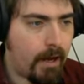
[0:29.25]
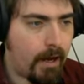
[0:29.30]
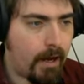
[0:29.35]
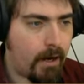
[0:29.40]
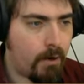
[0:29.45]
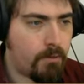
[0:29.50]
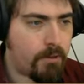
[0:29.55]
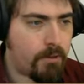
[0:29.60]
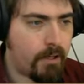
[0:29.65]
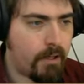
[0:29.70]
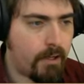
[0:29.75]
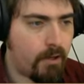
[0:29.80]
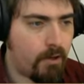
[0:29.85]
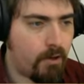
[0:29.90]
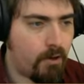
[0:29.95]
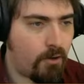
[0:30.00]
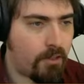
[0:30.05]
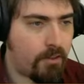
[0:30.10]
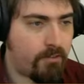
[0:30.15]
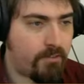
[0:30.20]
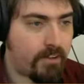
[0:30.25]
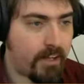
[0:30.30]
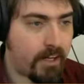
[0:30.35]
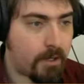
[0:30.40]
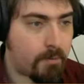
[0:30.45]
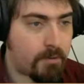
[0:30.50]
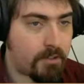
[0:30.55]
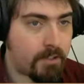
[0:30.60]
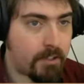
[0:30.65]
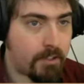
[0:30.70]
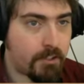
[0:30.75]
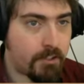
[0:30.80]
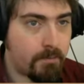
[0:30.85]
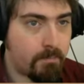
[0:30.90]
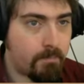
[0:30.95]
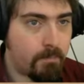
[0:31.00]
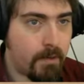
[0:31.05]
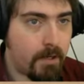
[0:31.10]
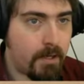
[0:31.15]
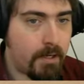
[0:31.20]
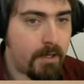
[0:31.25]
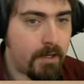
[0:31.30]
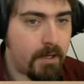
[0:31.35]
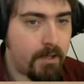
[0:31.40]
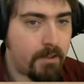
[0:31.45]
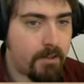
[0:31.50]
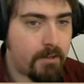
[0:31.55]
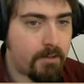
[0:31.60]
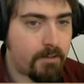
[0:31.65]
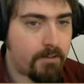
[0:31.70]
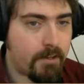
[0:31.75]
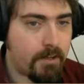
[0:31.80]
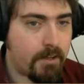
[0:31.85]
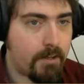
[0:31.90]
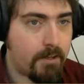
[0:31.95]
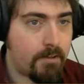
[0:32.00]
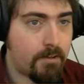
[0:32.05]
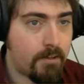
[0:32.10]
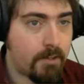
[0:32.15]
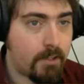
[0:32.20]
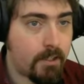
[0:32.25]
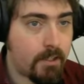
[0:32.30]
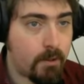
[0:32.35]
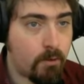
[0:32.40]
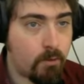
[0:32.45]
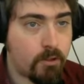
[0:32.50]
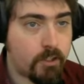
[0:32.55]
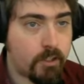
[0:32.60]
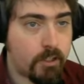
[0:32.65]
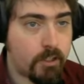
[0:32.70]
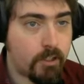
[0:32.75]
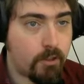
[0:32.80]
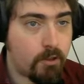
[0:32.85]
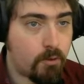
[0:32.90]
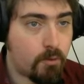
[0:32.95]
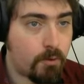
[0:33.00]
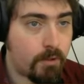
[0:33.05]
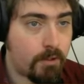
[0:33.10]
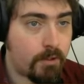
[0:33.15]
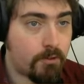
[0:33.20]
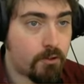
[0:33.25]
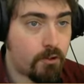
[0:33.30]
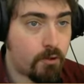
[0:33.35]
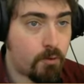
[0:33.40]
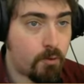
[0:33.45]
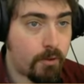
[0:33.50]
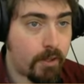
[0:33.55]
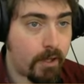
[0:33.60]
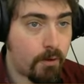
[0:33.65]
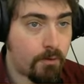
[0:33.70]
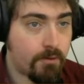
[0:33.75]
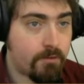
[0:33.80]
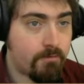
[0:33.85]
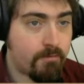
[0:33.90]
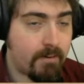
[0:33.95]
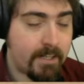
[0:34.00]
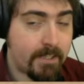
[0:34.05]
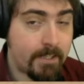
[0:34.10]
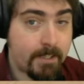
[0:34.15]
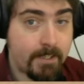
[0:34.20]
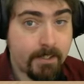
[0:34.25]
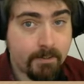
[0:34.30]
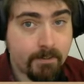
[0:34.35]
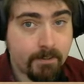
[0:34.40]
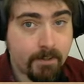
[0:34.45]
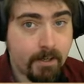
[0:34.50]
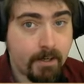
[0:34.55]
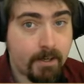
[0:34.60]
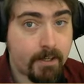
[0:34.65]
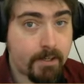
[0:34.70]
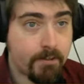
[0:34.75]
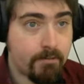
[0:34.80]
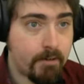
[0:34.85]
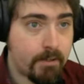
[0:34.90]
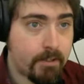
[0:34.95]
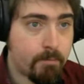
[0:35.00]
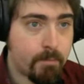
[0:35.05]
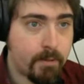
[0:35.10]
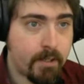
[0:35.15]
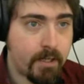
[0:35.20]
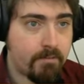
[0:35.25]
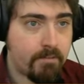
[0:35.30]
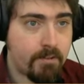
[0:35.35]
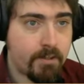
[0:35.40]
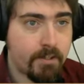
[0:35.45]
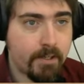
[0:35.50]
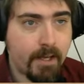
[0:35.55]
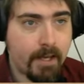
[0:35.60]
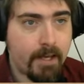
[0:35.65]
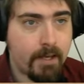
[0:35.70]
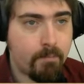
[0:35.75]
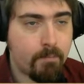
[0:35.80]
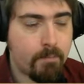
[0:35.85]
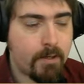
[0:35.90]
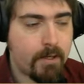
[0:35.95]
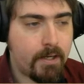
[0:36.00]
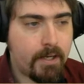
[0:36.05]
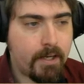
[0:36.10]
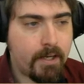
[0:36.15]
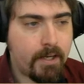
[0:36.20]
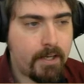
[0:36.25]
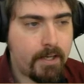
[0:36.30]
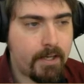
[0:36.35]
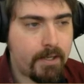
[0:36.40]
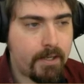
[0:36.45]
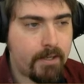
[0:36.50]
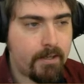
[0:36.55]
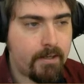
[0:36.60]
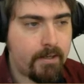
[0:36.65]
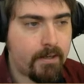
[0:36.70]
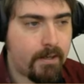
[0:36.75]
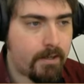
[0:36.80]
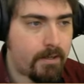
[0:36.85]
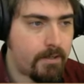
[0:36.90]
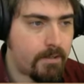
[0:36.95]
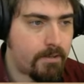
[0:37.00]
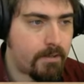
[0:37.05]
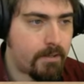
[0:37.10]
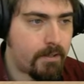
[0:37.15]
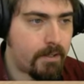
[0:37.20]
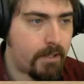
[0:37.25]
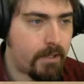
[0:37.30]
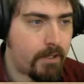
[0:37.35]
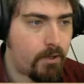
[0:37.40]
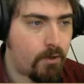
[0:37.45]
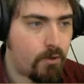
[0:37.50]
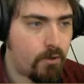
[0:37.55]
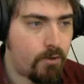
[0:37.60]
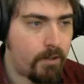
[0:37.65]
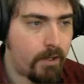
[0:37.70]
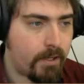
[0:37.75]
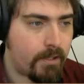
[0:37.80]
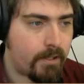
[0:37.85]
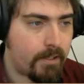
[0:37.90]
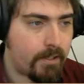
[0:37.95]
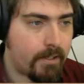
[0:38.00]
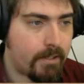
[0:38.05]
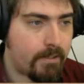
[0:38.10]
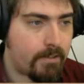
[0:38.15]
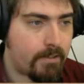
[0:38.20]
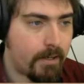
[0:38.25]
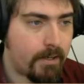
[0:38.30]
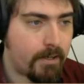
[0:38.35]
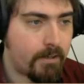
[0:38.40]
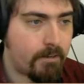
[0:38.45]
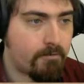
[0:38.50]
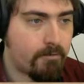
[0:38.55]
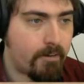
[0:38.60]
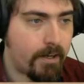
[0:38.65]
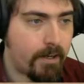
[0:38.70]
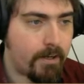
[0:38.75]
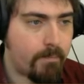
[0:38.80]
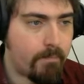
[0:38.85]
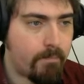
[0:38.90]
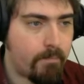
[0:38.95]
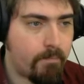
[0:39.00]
Out here on the flank position, this is Yojih, who is two thousand rated. He is the highest rated player in the game. He is Eon, and he's in grey.